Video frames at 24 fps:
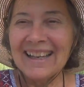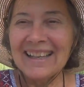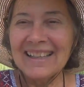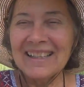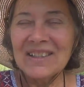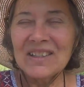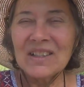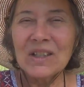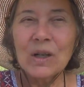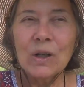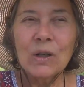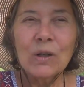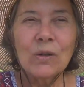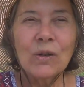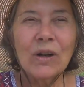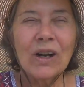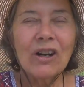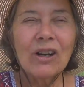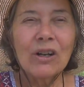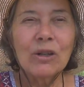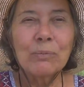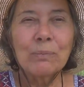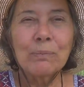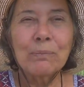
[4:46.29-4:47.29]
So
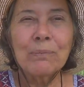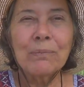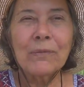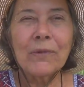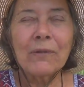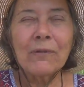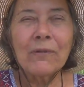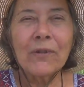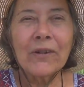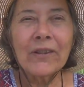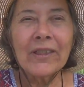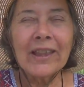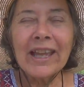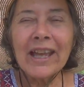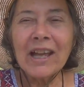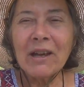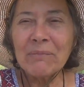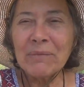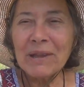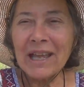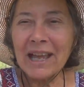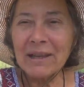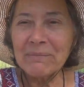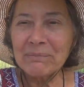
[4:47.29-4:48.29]
um, for
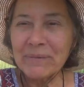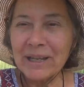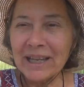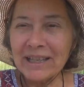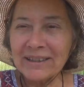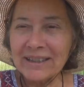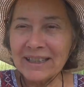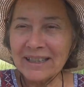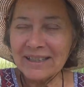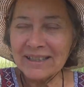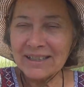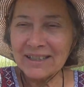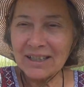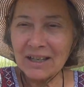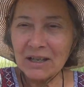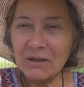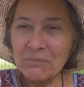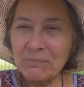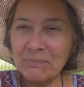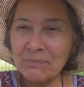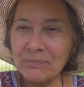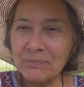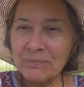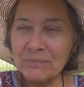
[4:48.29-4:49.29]
them, that meant that
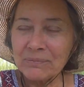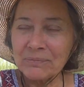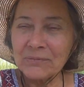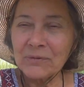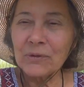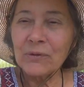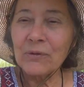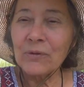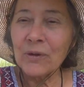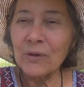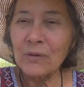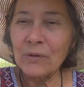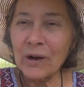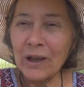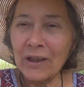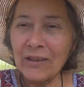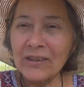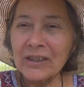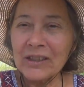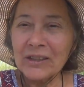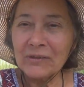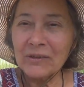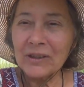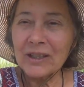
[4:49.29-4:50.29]
some
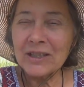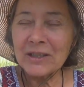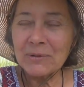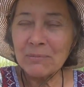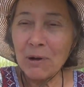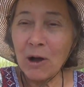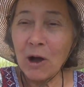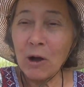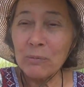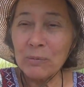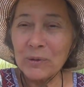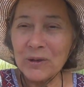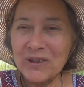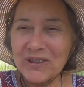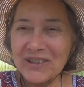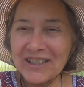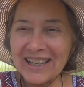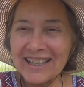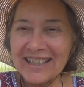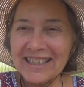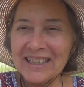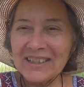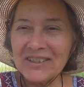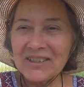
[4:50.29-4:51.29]
relatively small
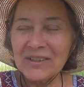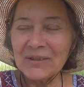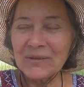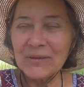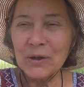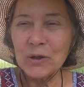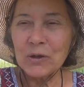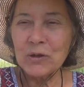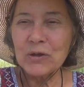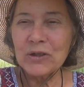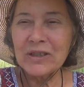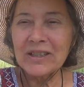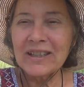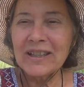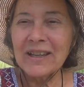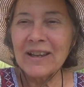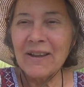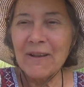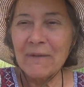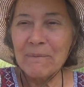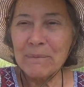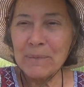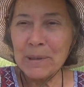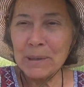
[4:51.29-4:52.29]
percentage of those
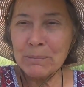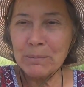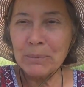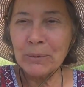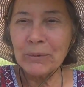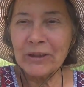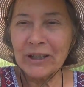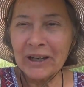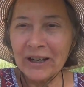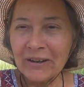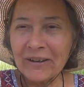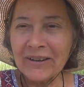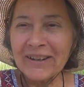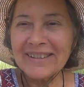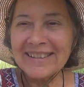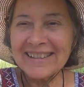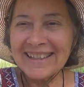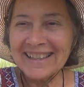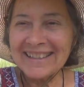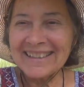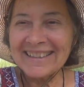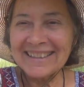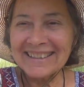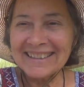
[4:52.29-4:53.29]
people there
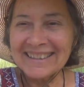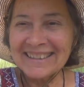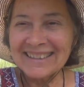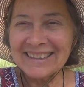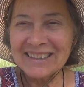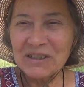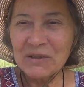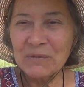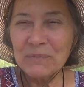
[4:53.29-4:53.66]
ascended.